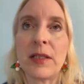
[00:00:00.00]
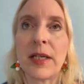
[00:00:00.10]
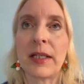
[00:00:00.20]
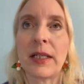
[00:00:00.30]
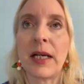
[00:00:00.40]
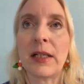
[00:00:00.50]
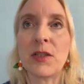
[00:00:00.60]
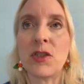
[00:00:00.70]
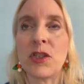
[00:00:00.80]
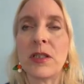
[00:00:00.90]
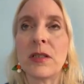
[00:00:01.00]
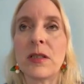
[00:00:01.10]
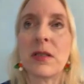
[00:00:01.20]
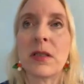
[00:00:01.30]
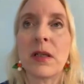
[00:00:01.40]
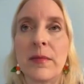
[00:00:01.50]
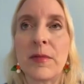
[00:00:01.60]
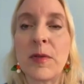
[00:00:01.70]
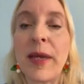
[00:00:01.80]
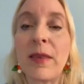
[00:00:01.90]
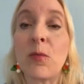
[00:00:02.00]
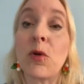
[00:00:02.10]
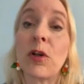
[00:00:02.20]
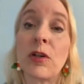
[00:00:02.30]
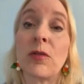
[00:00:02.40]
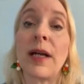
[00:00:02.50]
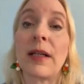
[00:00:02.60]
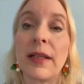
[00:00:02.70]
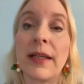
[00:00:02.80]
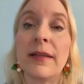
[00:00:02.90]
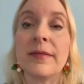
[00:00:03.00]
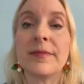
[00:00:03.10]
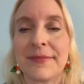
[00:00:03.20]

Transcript: technologies to make them work correctly.